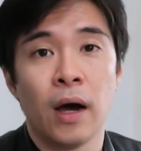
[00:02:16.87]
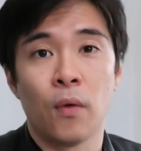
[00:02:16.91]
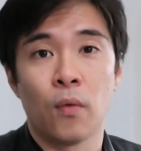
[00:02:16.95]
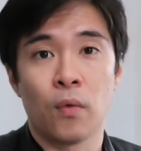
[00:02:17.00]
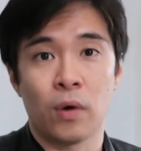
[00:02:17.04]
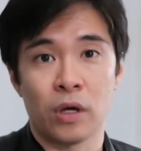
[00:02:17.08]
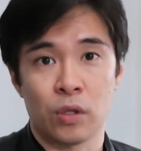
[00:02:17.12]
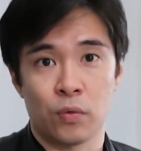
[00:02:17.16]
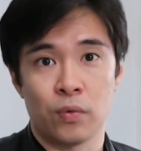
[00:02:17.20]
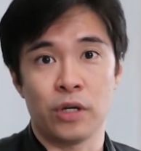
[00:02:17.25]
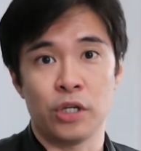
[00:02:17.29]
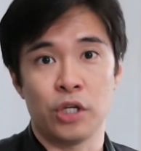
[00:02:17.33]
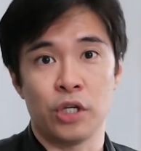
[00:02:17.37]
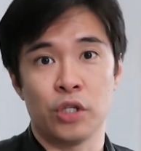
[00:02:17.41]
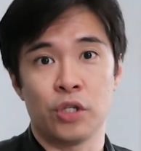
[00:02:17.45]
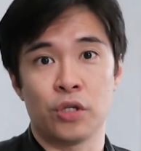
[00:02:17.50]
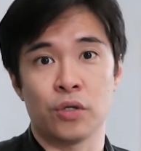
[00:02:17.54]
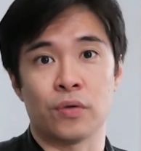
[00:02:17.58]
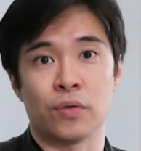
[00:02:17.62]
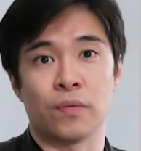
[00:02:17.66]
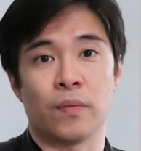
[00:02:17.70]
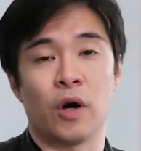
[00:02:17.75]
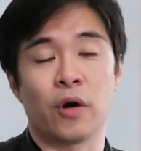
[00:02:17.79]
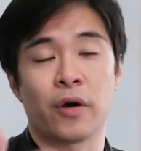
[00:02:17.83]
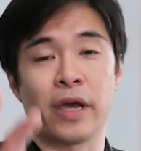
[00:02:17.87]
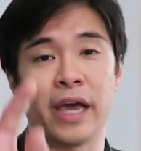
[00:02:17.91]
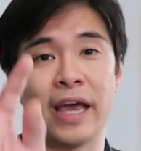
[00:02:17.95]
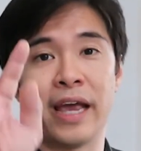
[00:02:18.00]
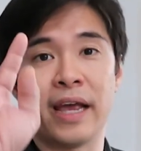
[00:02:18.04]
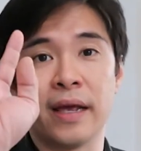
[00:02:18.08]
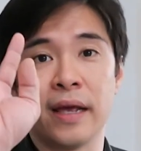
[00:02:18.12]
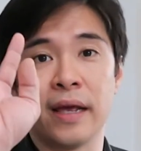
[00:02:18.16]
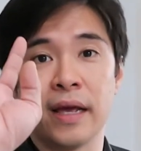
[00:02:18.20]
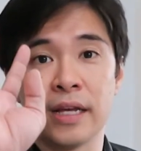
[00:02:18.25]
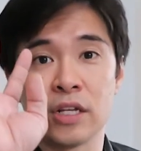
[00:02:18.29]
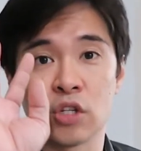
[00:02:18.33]
What will you do,
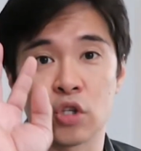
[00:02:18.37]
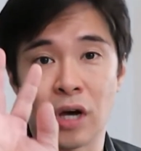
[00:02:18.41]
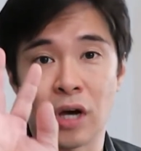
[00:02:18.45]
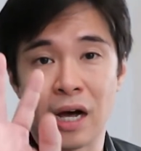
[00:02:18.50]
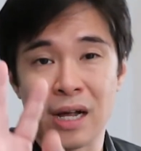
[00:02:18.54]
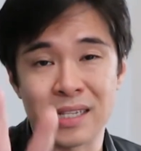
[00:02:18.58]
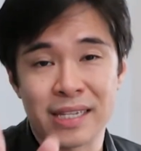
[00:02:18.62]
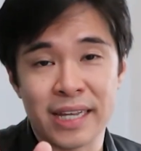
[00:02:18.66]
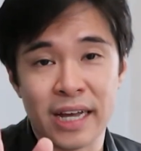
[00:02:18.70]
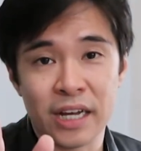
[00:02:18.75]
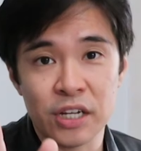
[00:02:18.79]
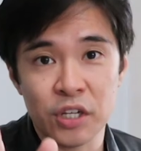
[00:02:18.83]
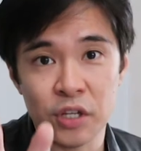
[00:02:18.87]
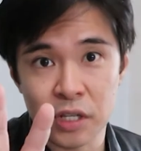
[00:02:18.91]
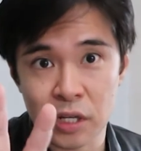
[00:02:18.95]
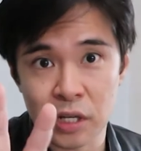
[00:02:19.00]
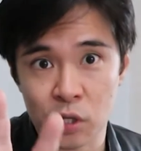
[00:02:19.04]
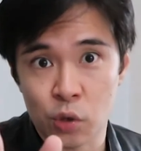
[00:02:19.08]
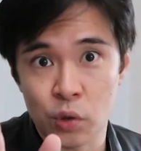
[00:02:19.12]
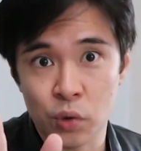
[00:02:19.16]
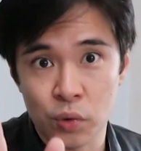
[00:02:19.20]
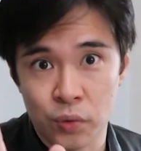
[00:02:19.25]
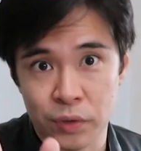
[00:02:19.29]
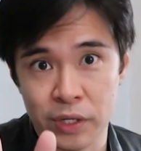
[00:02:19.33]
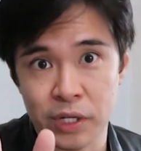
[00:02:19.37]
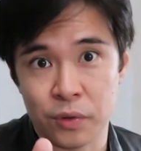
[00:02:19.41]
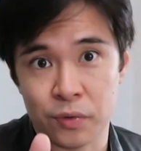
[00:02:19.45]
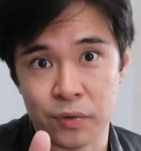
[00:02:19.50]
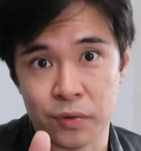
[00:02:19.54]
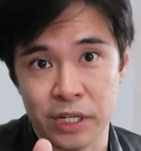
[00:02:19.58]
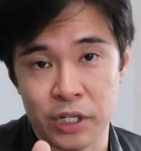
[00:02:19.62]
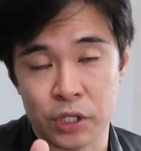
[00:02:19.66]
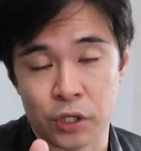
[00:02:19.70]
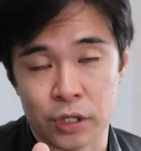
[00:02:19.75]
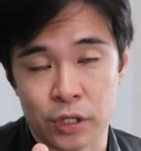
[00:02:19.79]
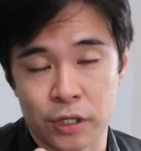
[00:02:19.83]
okay? So I'll tell you the two real
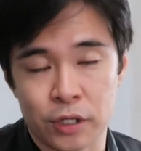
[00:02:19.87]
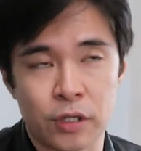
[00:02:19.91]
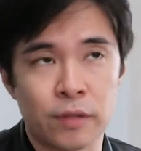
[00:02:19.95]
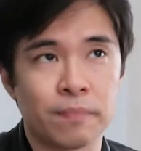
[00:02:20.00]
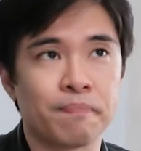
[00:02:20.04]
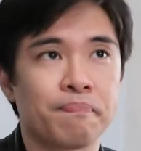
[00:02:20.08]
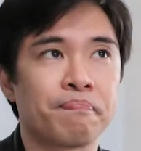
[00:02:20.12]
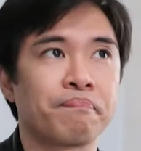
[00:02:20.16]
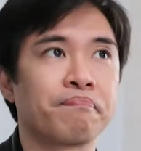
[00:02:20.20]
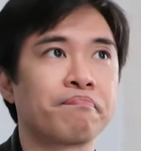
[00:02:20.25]
reasons.